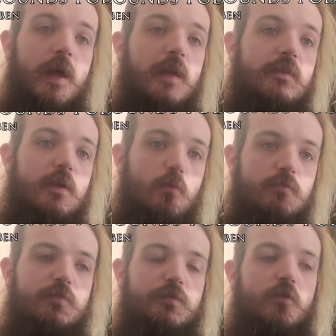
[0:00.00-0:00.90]
and they
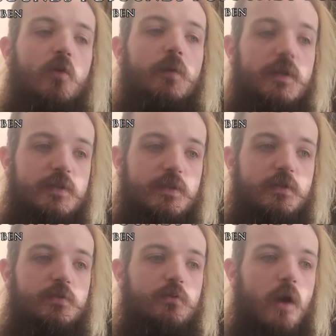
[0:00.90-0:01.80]
wouldn't reform
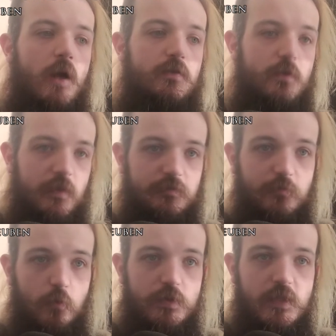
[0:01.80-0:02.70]
until two thousand
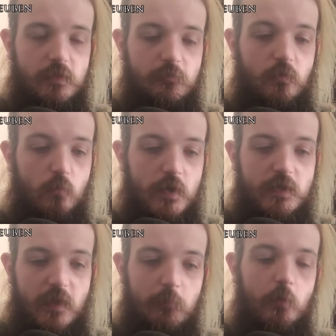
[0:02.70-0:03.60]
fourteen, from
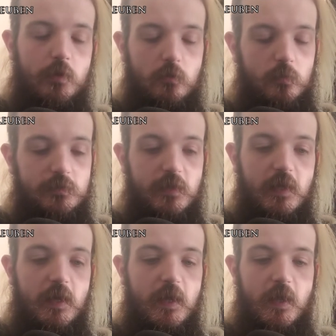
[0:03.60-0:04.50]
which, that point onwards,
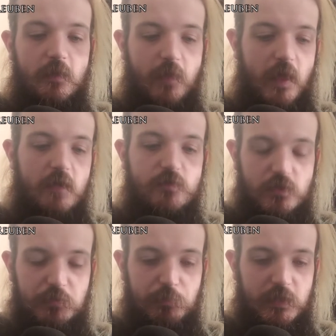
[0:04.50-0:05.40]
they have
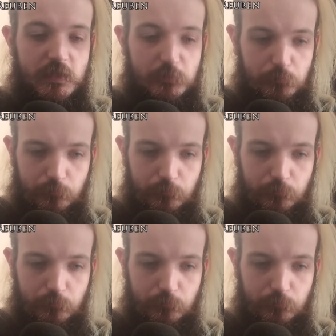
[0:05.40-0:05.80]
just been